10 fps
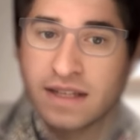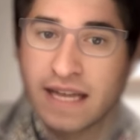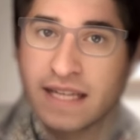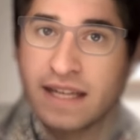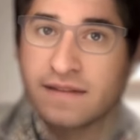You
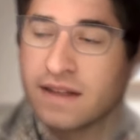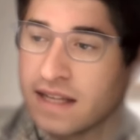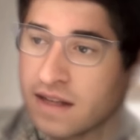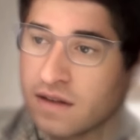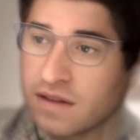got an
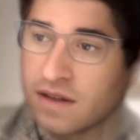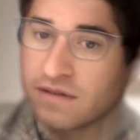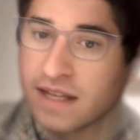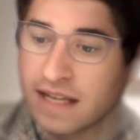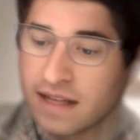infinitely large
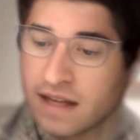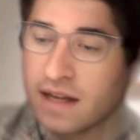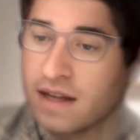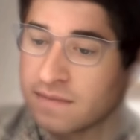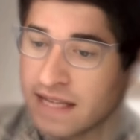screen,
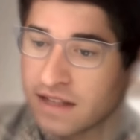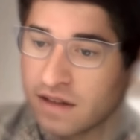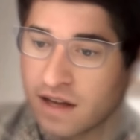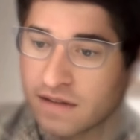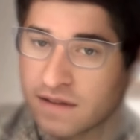
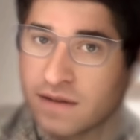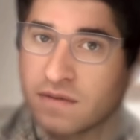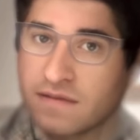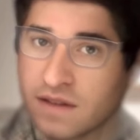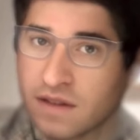spatial audio with
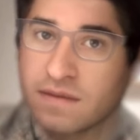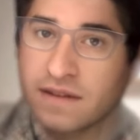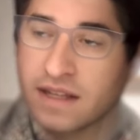support for Dolby